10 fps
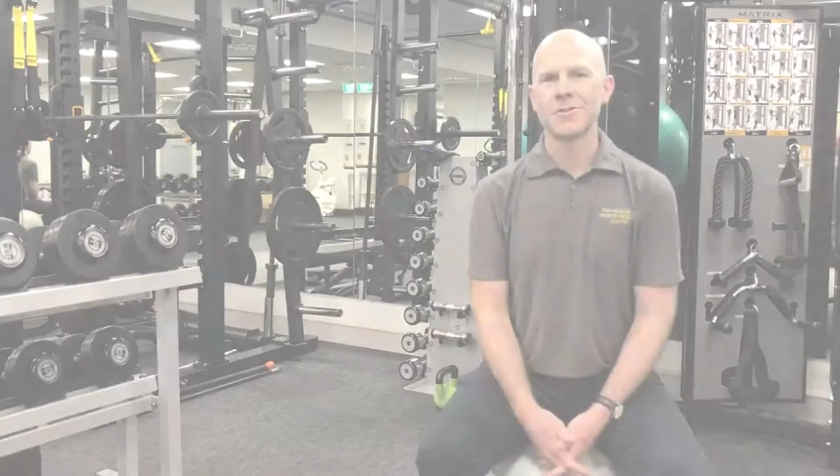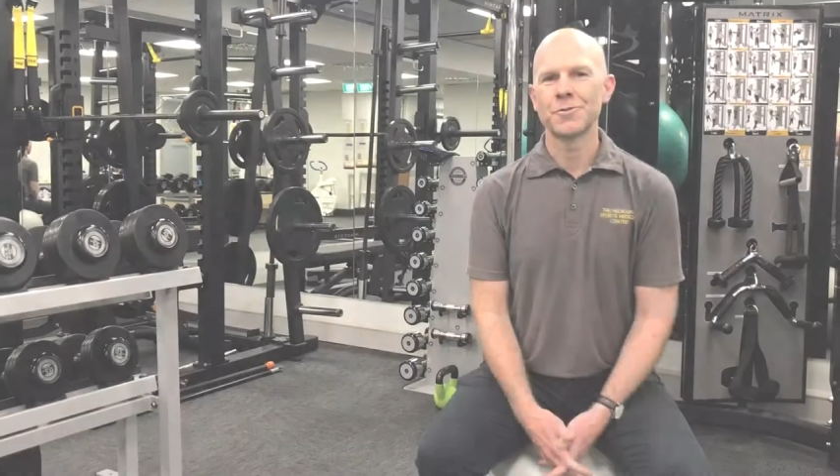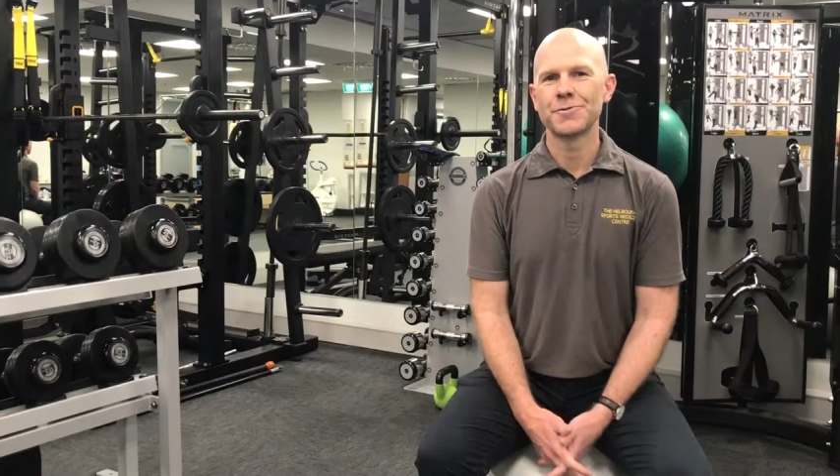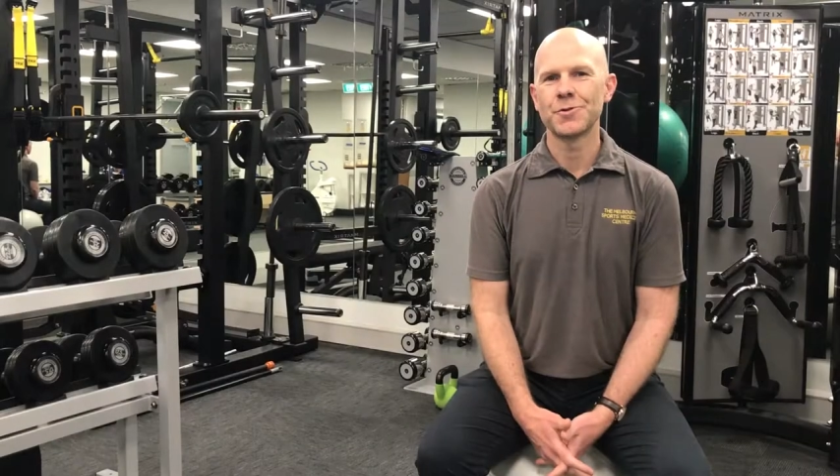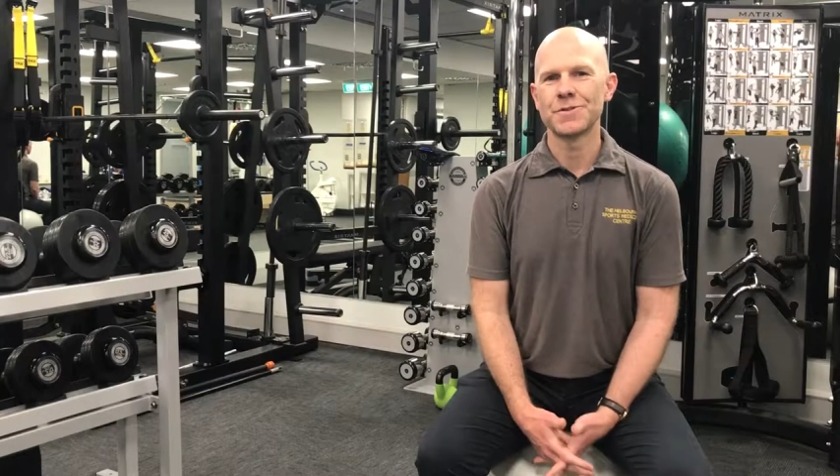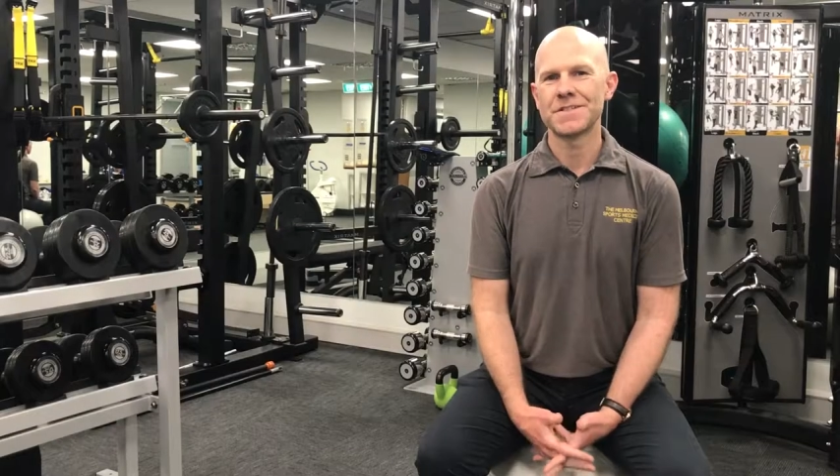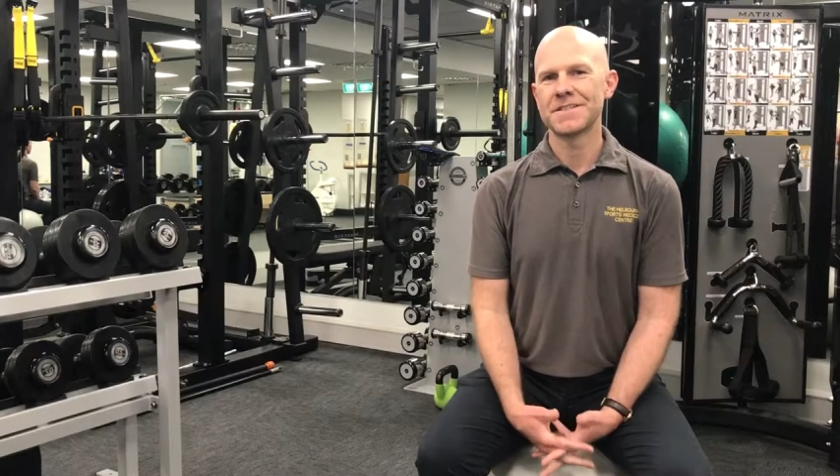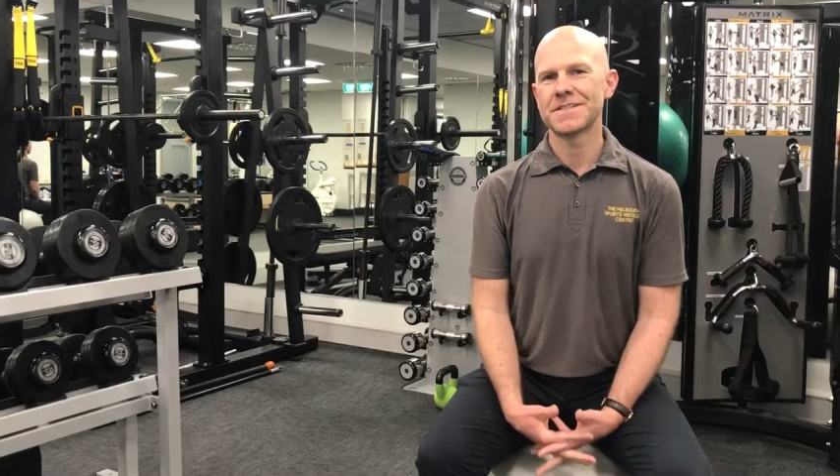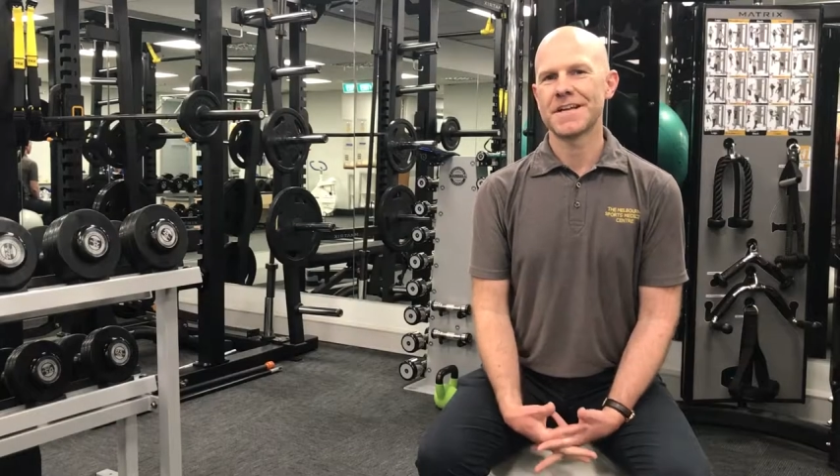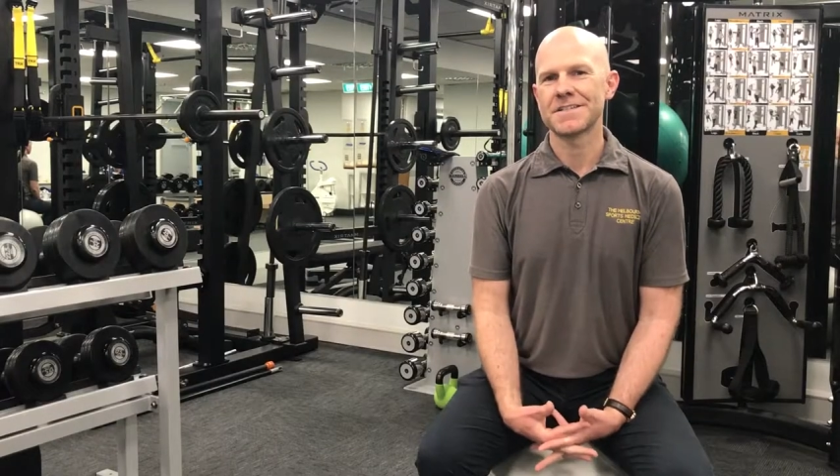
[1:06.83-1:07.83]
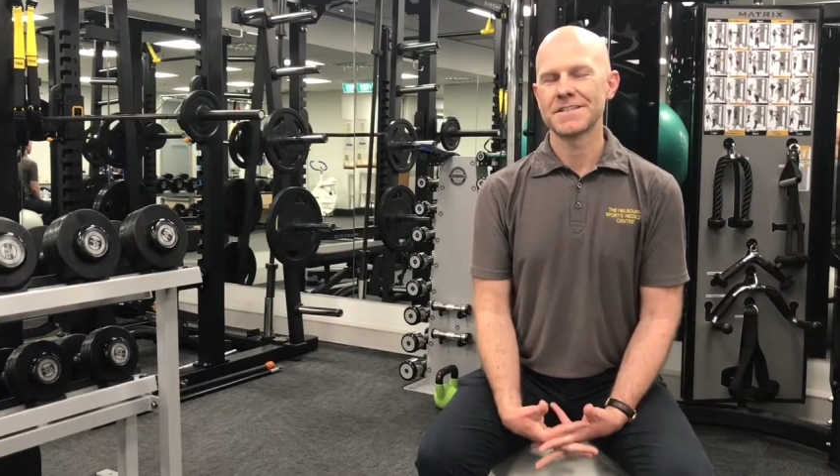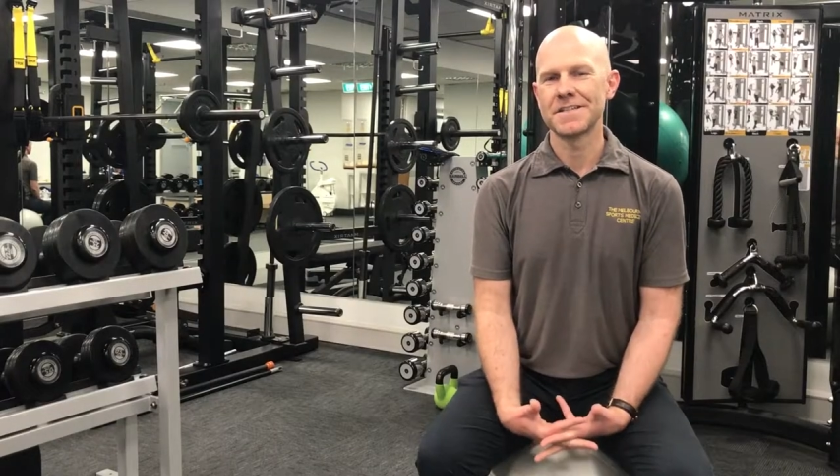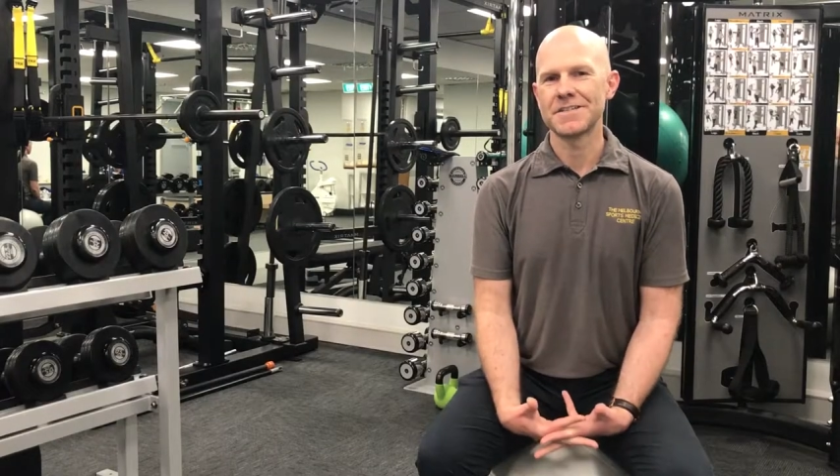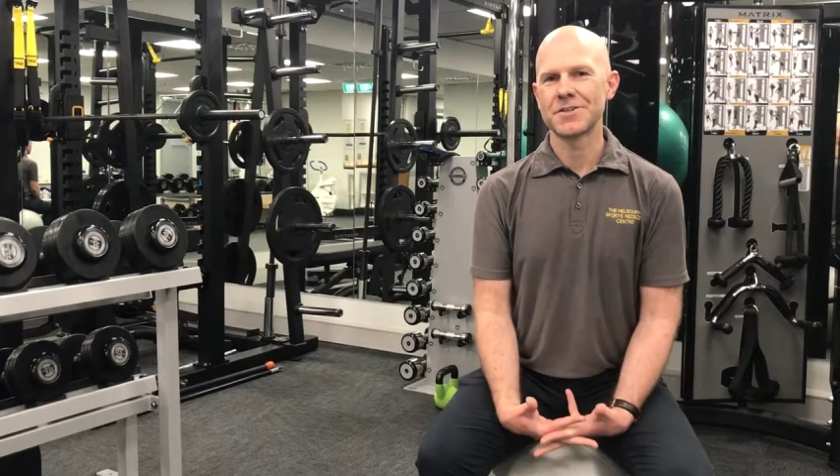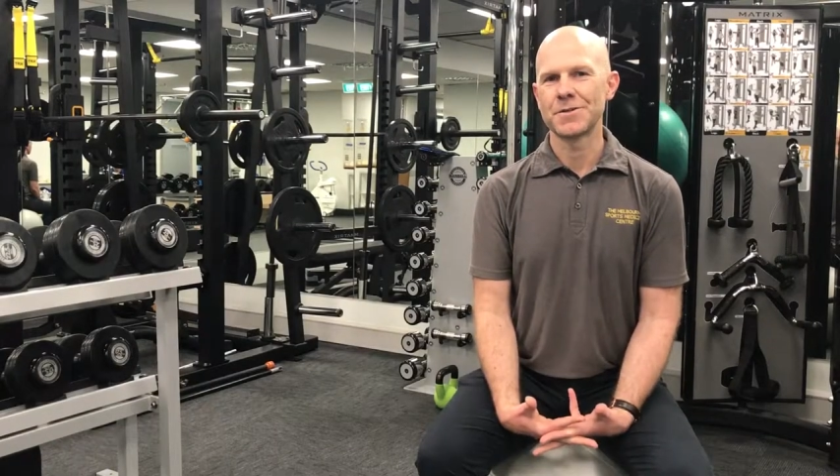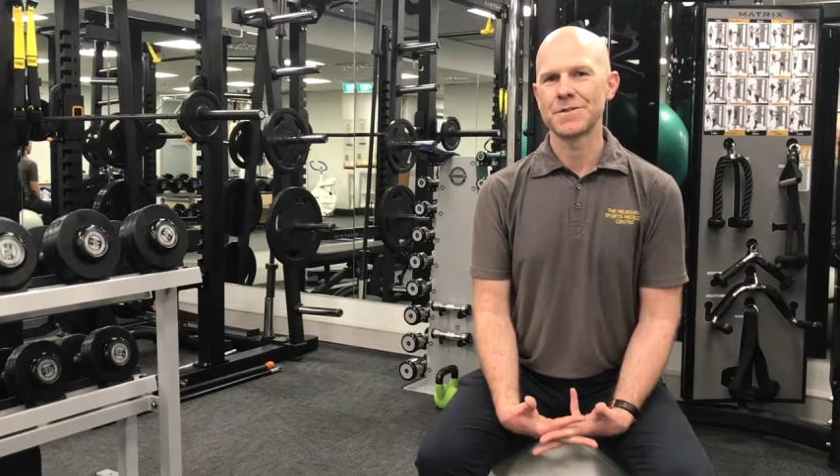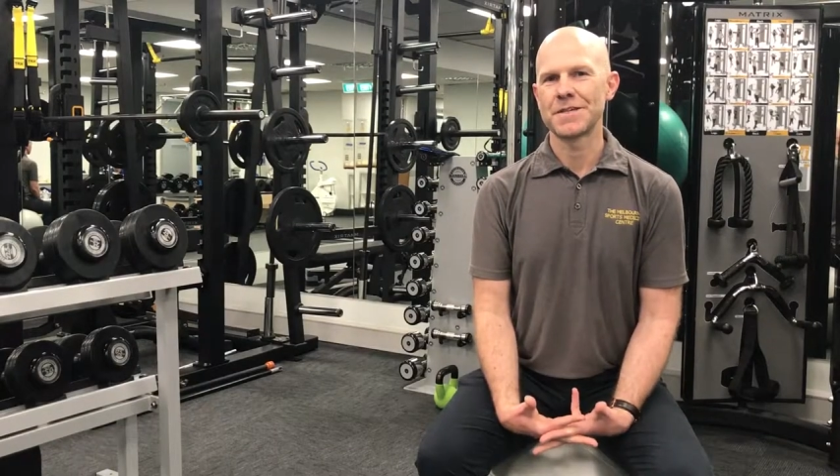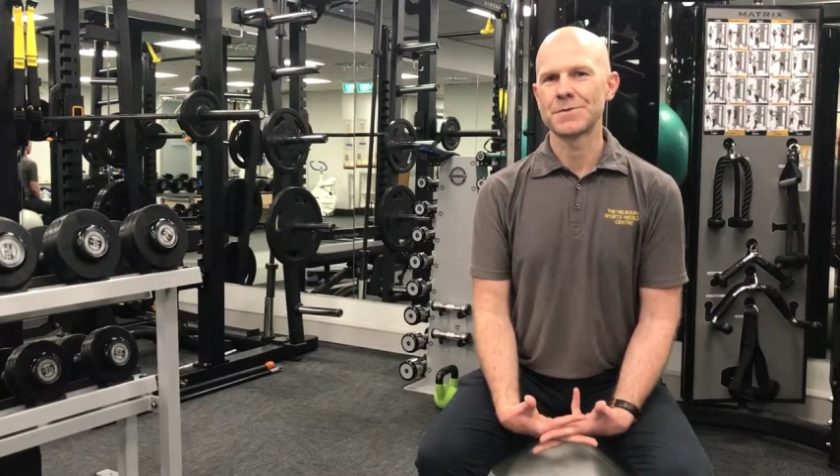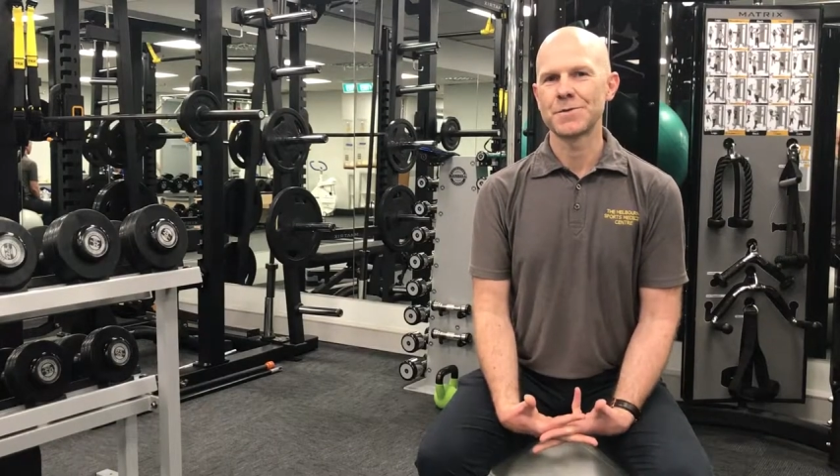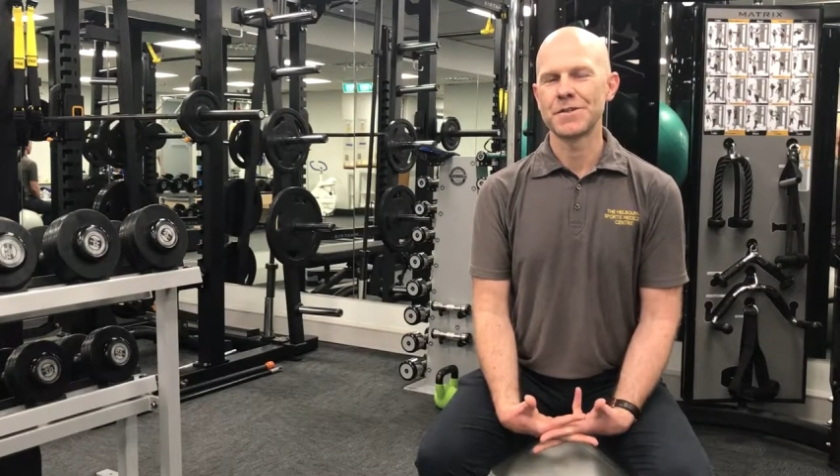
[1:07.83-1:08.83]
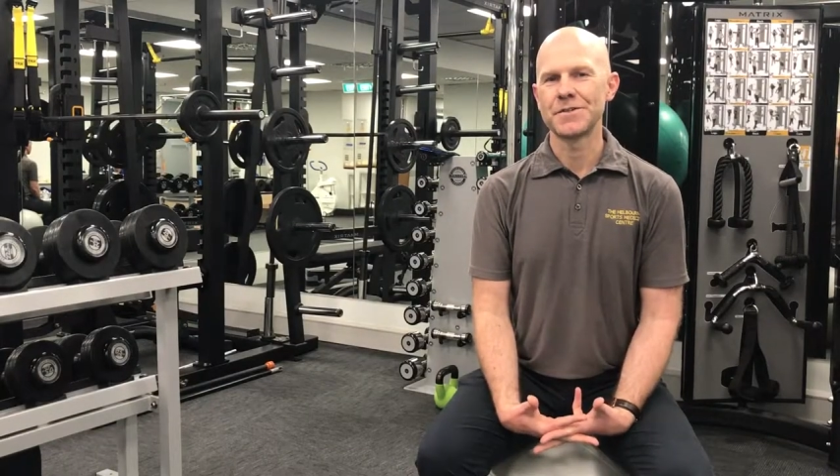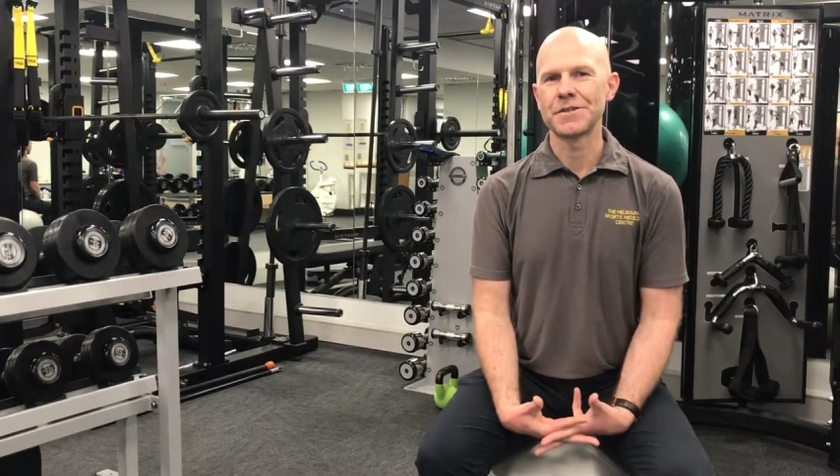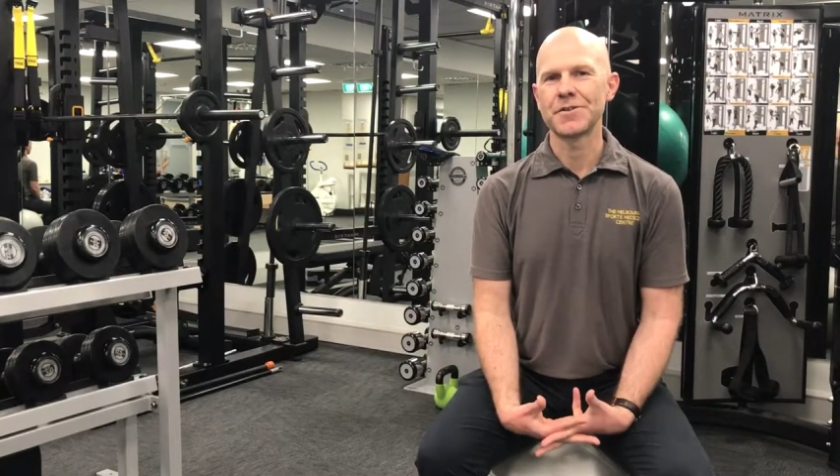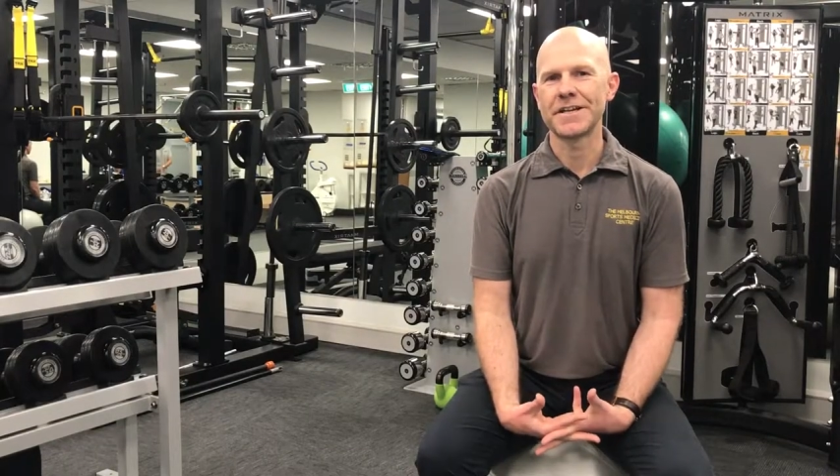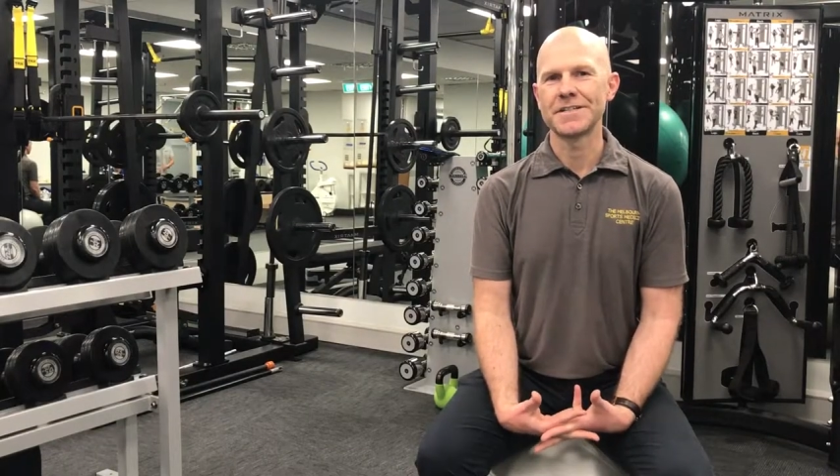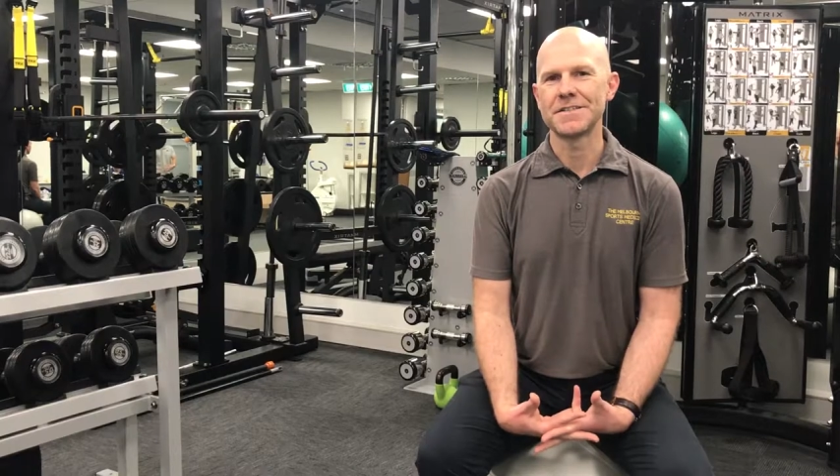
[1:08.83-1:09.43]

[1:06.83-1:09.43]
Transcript: And I look forward to discussing these concepts with you in greater